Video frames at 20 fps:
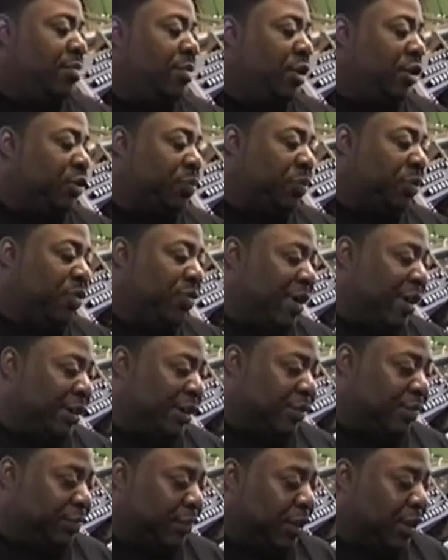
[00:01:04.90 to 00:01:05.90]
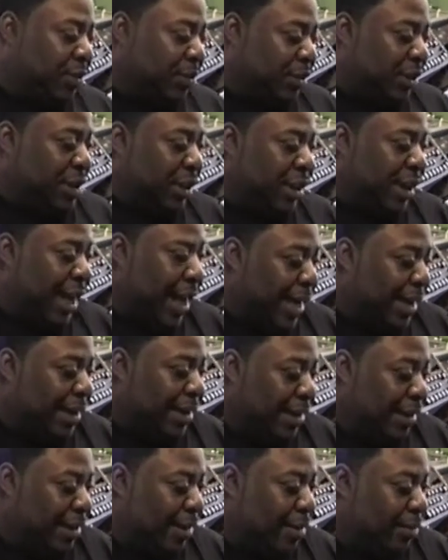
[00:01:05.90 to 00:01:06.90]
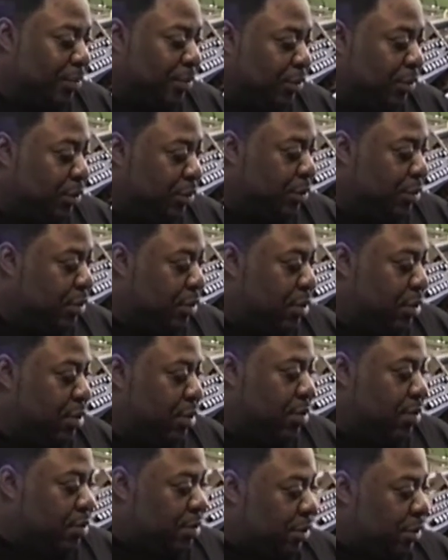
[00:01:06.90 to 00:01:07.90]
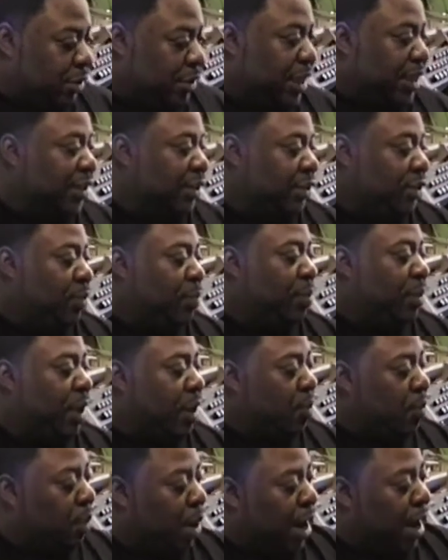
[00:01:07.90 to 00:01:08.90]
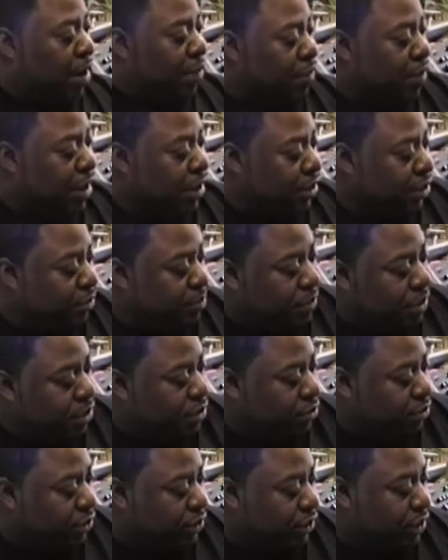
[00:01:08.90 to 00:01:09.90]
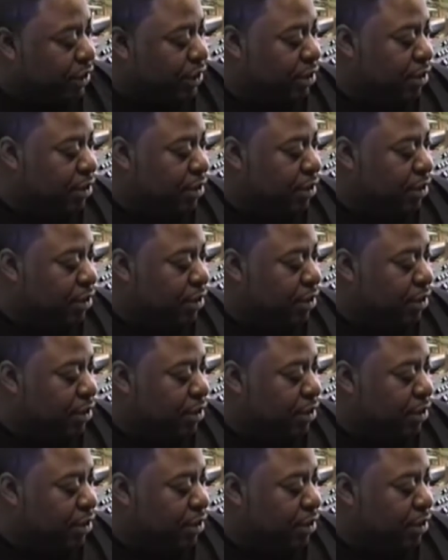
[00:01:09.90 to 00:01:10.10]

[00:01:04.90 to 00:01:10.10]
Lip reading: most progressive clubs are your Latin clubs, because they still play a wide range of music.